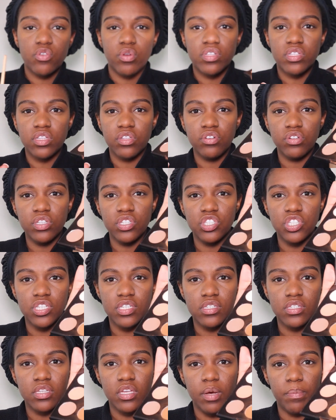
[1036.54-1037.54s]
So it's literally
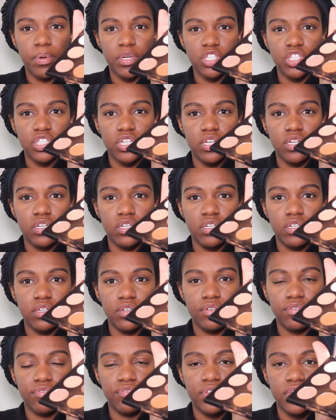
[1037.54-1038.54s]
just a bunch
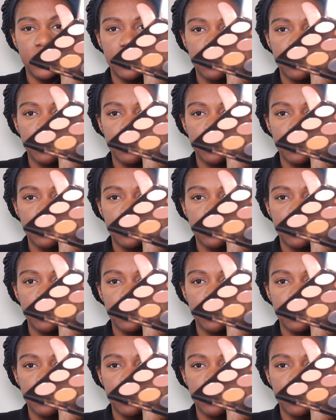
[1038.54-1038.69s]
of